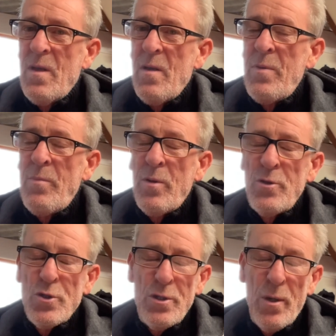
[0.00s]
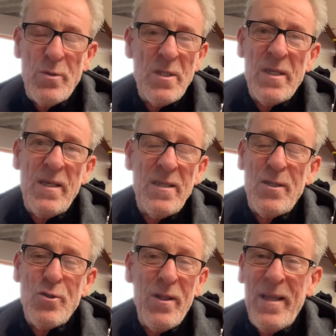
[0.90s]
People will just notice it. He said,
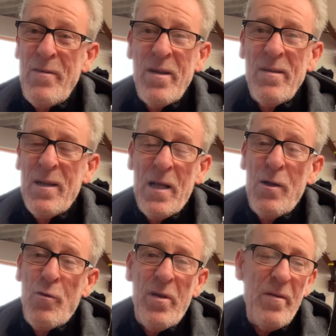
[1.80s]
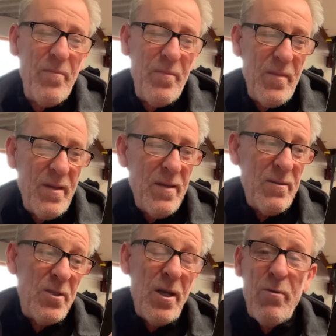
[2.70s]
just leave it. I love it.
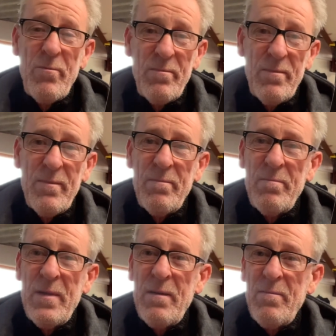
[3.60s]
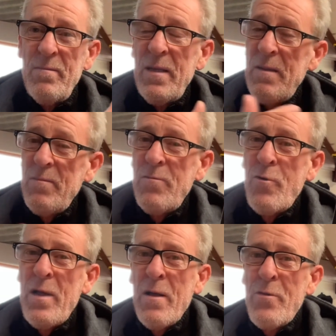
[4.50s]
So,
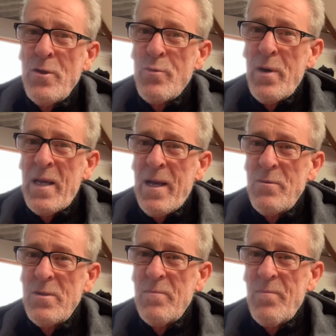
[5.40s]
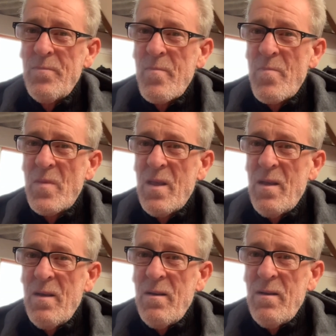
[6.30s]
funny how things work out.
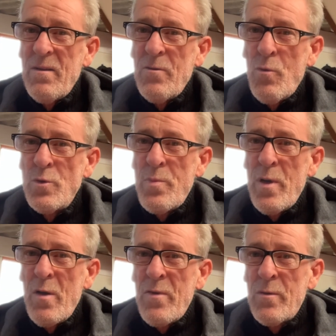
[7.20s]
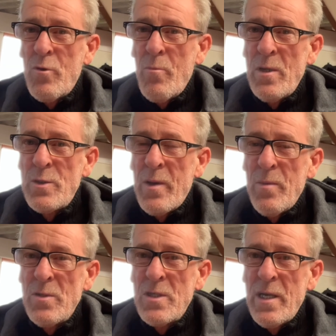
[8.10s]
No one's perfect, we all make
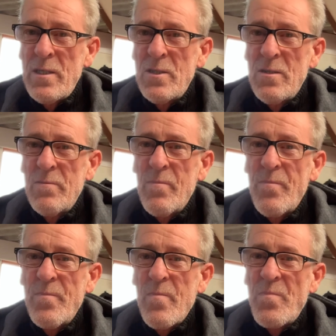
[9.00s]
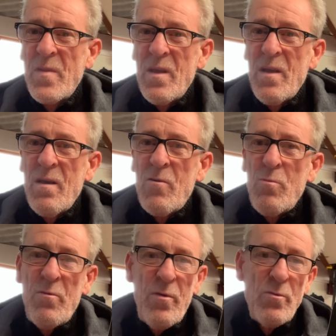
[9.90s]
spelling mistakes. A
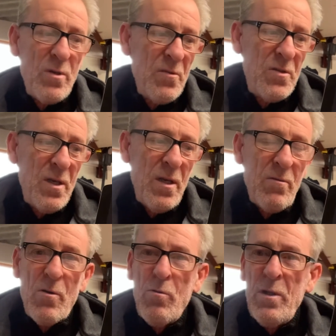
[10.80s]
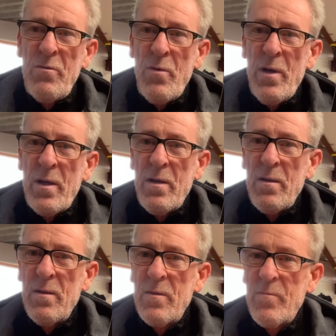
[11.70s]
couple of photographs there, gold leaf work,
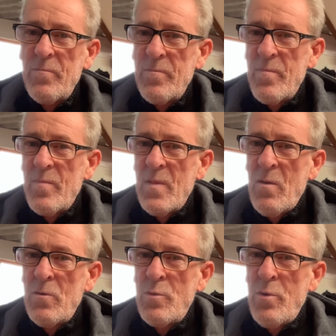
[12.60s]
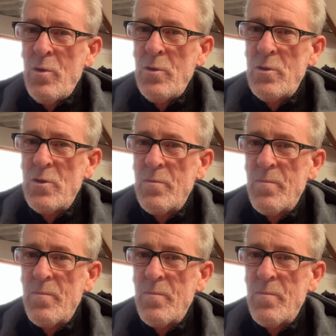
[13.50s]
honours boards,